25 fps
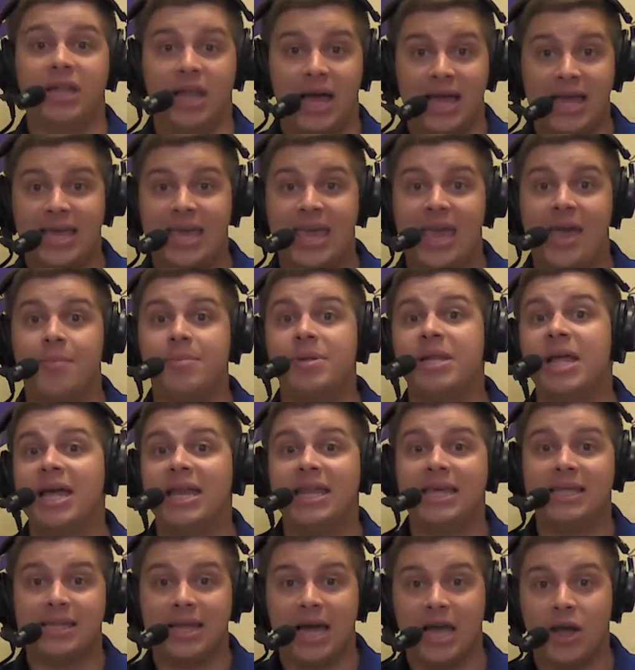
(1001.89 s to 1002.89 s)
like
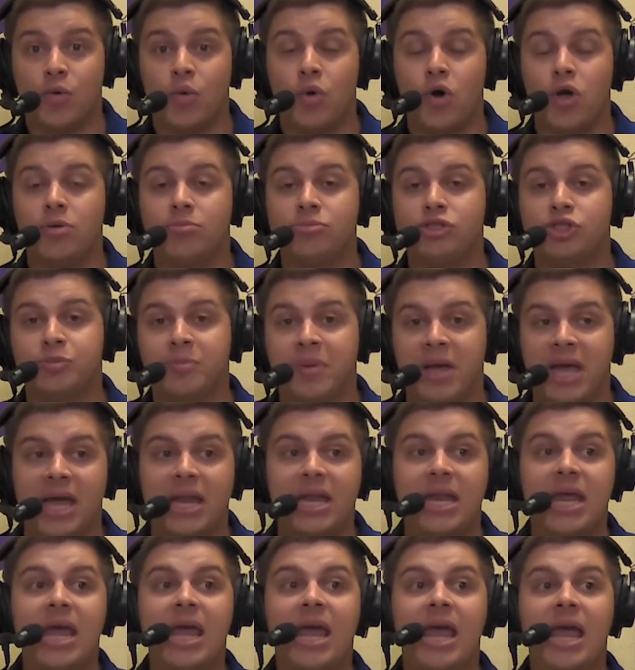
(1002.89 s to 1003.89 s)
Caminetti, like William Schmidt,